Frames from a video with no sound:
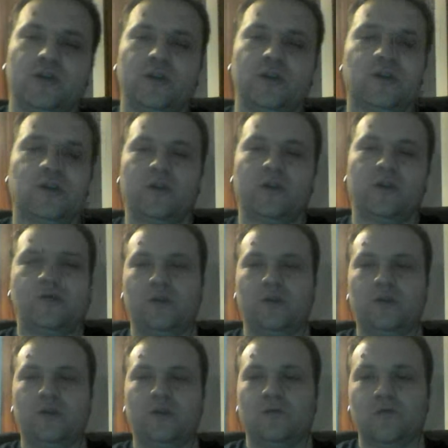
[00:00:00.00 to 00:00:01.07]
that, that you
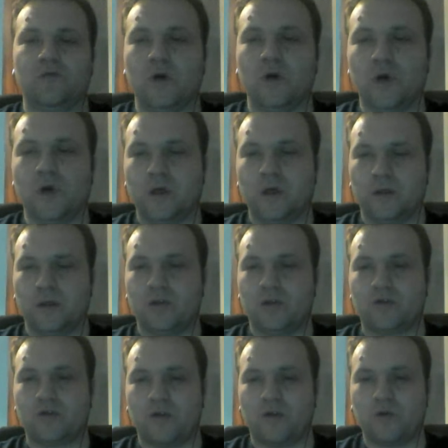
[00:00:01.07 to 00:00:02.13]
that you that
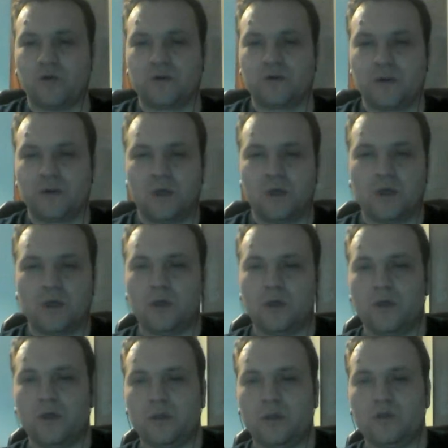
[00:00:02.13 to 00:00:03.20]
you wrote
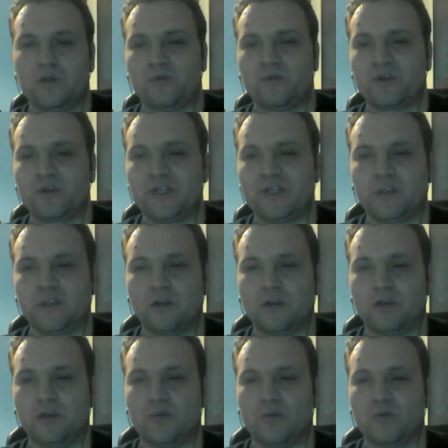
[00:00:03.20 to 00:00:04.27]
and you presented in
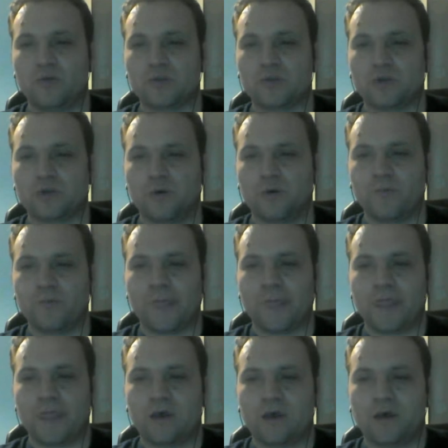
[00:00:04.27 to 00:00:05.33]
your book. So,
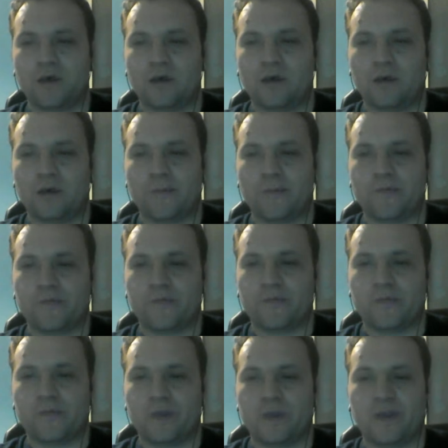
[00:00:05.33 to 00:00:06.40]
um,
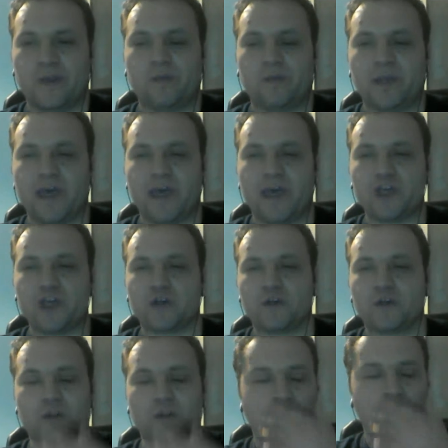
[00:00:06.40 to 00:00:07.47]
in that
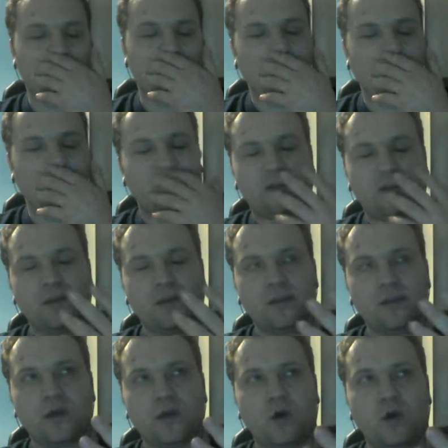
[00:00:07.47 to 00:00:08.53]
application, the code that
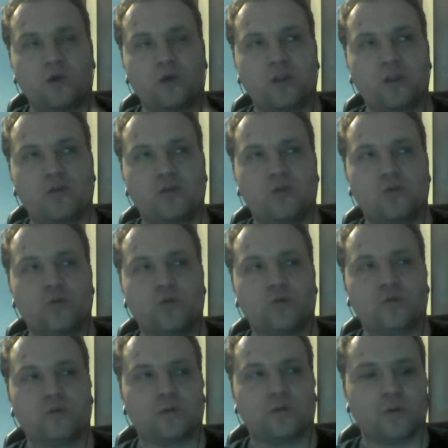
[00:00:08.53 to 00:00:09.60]
the code that you
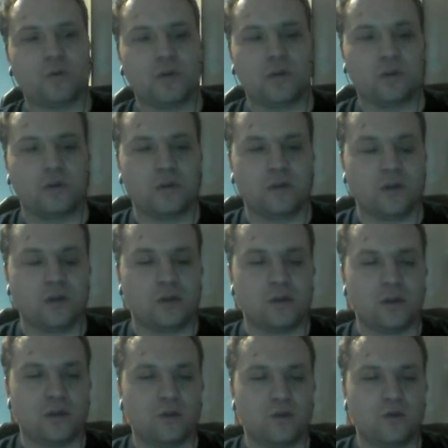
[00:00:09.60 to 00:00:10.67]
that
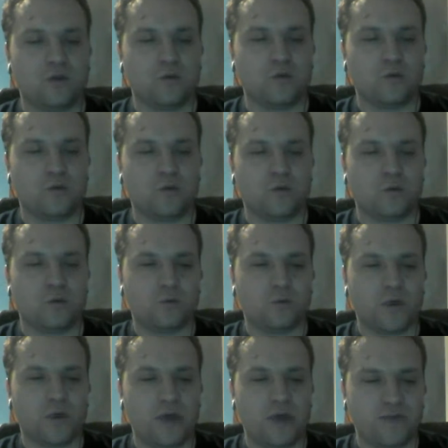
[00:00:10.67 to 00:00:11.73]
that you
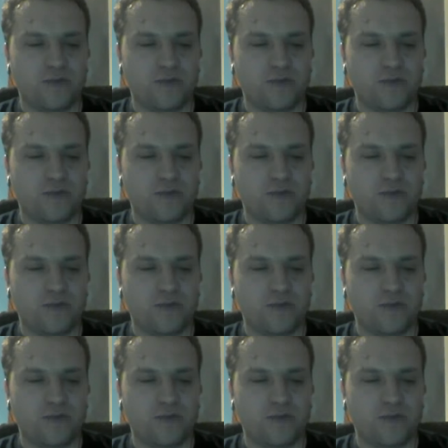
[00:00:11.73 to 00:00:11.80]
gave